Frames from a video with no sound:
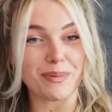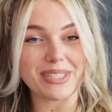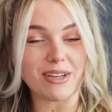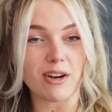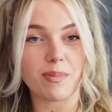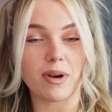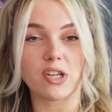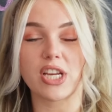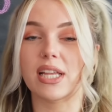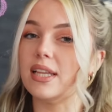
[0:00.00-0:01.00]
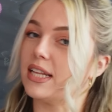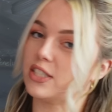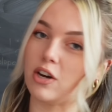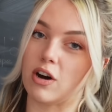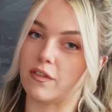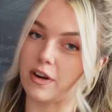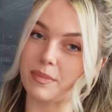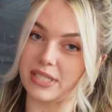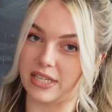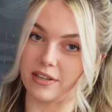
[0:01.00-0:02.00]
we start our project, let's go over
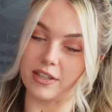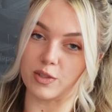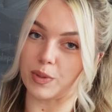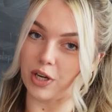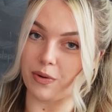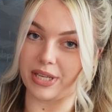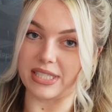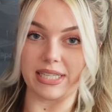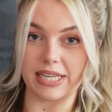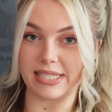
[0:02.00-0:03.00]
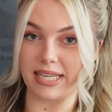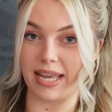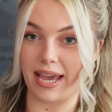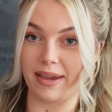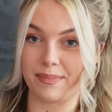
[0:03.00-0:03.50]
materials we're going to need today.